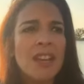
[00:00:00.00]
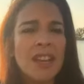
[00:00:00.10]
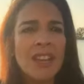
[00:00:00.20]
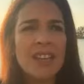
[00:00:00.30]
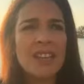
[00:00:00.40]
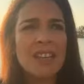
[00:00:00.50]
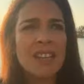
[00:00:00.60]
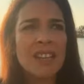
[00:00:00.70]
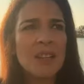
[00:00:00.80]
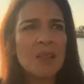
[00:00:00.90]
And
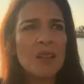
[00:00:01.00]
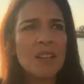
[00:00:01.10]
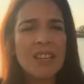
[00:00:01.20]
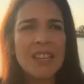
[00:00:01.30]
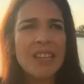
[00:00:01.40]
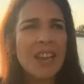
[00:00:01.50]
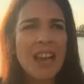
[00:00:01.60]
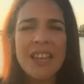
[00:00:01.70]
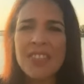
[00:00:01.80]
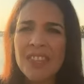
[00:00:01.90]

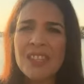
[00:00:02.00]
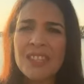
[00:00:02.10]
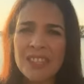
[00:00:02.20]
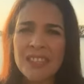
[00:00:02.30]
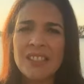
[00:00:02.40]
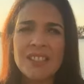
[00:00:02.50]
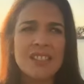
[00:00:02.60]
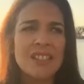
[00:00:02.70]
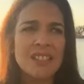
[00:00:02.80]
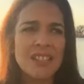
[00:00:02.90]
I think that this
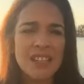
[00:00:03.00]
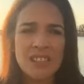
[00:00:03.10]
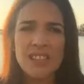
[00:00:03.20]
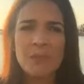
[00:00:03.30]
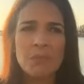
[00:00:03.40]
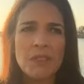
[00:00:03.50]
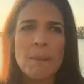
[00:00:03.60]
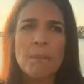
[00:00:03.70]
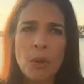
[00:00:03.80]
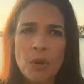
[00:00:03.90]
is the
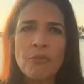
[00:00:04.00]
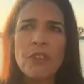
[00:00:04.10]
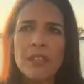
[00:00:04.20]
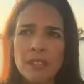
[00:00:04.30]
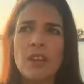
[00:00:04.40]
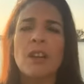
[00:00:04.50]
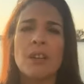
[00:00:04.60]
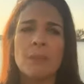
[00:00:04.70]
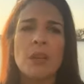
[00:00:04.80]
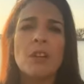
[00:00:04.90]
perfect
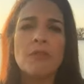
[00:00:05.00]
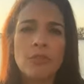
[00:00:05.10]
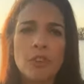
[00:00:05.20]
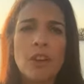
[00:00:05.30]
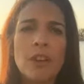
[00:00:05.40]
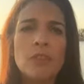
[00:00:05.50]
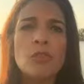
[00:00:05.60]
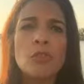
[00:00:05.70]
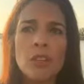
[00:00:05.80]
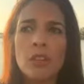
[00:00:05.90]
time for us
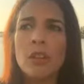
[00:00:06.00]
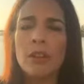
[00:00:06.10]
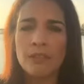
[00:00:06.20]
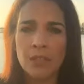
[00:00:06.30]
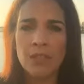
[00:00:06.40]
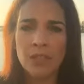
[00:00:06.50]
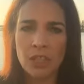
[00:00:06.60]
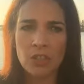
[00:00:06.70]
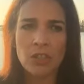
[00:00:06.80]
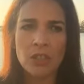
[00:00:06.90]
to kick off this
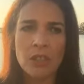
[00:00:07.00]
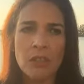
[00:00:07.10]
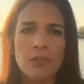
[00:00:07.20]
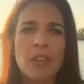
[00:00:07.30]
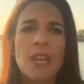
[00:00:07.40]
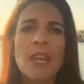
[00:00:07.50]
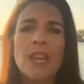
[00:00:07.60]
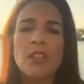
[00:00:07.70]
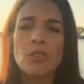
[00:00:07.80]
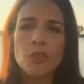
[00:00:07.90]
initiative
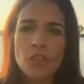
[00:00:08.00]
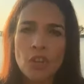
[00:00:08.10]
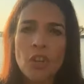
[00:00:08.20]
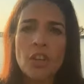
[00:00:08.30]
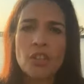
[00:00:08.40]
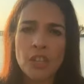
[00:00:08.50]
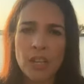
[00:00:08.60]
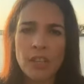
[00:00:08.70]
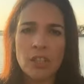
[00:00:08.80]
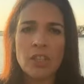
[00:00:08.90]
and to start
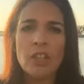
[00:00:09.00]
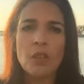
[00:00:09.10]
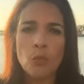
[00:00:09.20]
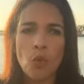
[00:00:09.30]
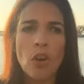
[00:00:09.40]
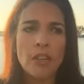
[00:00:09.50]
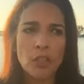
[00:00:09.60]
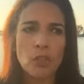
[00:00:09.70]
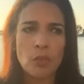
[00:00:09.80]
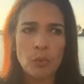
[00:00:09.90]
changing and
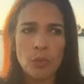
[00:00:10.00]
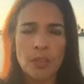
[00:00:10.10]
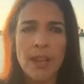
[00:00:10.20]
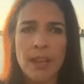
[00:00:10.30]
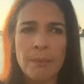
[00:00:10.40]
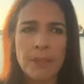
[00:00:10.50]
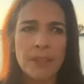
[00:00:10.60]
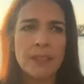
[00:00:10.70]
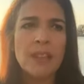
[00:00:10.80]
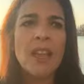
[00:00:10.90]
walking toward
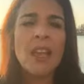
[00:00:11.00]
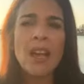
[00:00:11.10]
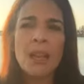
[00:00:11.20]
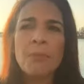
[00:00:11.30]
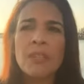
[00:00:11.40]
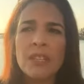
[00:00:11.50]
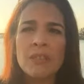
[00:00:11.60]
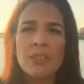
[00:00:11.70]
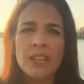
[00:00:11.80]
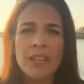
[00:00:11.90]
happiness. I
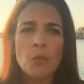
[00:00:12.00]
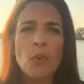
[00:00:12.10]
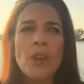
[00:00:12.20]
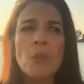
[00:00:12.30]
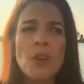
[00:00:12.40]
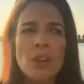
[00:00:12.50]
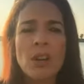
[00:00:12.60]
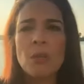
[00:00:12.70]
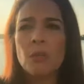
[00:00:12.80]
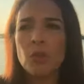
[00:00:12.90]
believe that when we
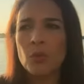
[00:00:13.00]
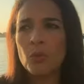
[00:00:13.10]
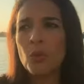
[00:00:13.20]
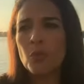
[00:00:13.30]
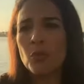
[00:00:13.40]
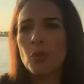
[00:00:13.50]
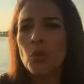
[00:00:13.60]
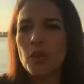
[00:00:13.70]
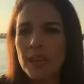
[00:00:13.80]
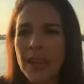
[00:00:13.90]
come to the
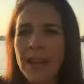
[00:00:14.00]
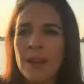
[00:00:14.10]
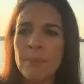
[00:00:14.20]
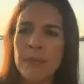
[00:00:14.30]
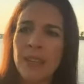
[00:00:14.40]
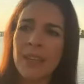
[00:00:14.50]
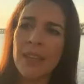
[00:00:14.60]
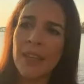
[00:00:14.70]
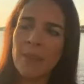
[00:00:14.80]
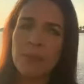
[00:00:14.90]
word happy and
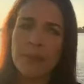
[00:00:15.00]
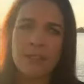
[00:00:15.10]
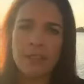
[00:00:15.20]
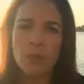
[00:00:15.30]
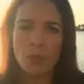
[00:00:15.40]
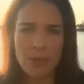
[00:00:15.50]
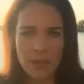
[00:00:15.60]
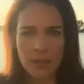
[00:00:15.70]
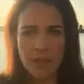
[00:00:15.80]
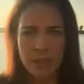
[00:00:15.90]
happiness and what
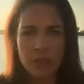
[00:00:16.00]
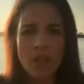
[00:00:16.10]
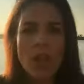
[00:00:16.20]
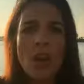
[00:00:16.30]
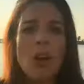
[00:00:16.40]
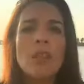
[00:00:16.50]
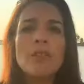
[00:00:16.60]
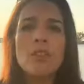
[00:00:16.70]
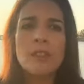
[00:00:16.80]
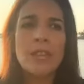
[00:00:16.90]
it is, all
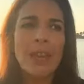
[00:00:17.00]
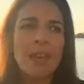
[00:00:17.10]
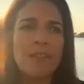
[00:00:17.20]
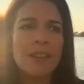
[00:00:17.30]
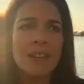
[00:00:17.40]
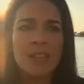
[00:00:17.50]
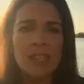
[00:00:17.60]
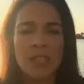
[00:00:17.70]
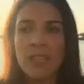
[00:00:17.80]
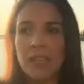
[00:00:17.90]
of us have an
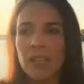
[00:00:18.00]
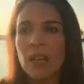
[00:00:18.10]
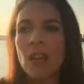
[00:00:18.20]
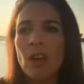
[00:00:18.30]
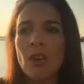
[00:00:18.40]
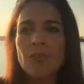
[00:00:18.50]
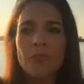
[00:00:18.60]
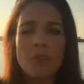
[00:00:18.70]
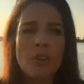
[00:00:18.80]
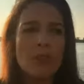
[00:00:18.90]
idea of
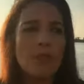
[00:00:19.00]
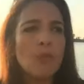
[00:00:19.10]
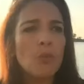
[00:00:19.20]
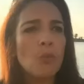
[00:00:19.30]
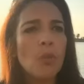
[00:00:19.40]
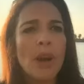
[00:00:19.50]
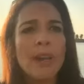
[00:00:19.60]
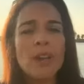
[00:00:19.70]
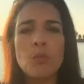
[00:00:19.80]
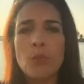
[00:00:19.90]

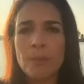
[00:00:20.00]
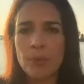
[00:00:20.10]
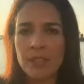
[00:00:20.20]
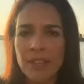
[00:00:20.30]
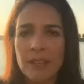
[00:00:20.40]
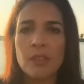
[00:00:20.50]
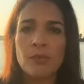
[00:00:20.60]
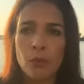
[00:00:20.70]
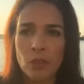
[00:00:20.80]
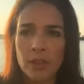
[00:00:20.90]
what it represents
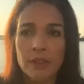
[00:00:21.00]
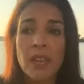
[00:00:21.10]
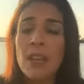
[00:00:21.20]
for us.